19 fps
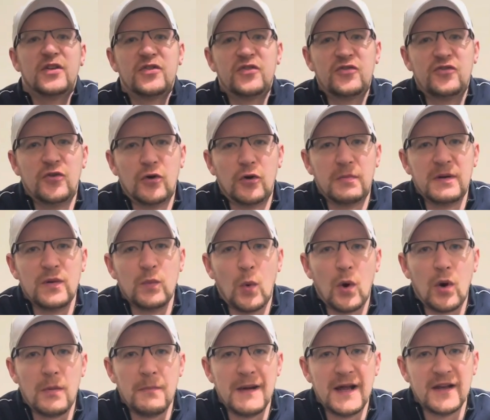Strawberry,
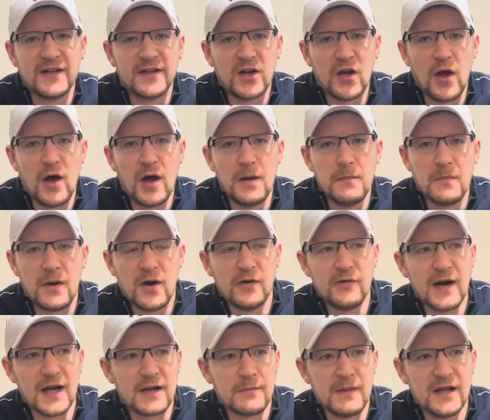Watermelon and Lime, I
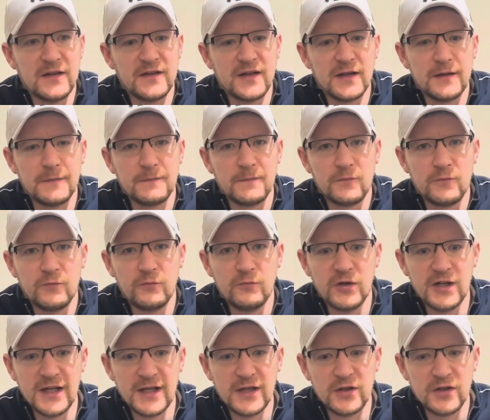recommend it.
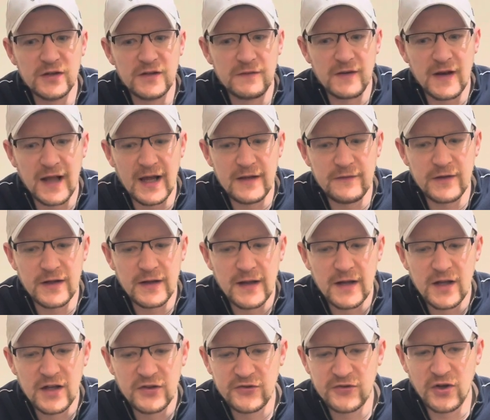Really good flavour.
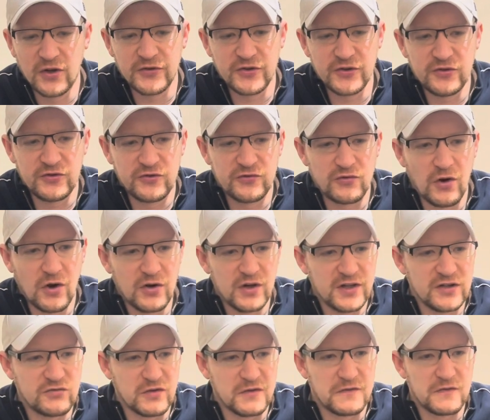It's not too strong.
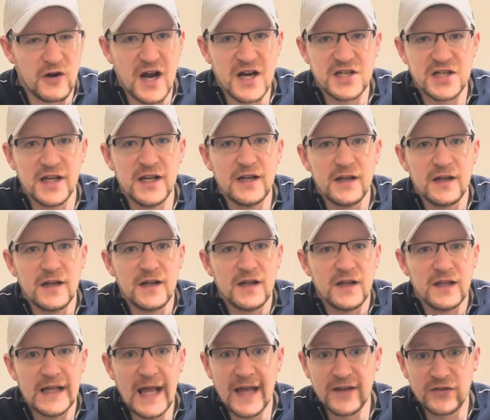It's refreshing.
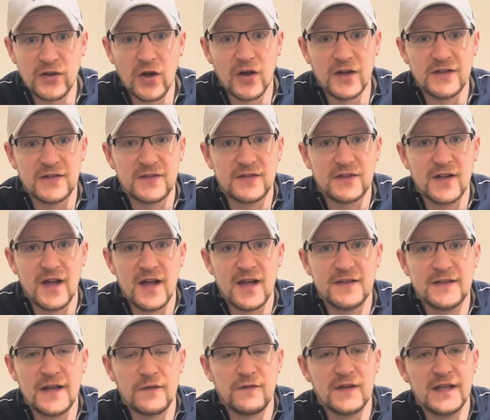Yeah, it's nice. Uh,
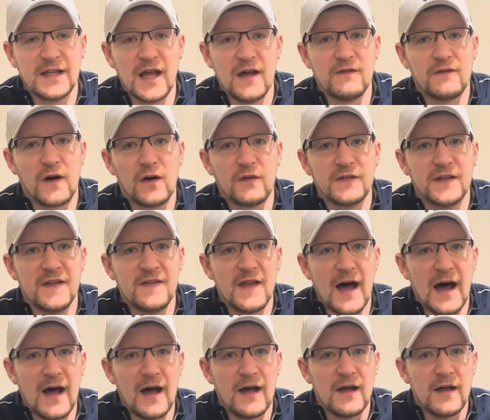definitely get involved in
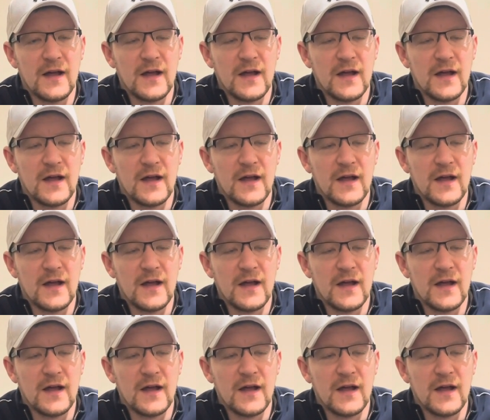that.